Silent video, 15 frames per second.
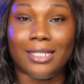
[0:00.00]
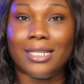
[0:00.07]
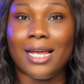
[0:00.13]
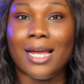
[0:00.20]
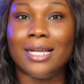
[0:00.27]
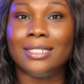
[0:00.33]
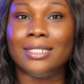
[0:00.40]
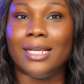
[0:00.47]
It
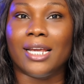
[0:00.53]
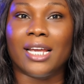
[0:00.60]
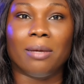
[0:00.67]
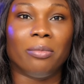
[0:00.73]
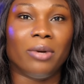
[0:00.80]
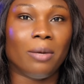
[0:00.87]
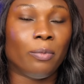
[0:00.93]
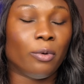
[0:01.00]
has a
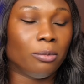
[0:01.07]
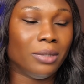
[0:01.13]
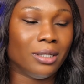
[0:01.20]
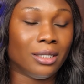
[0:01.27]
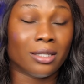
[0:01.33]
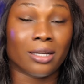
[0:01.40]
camera bump that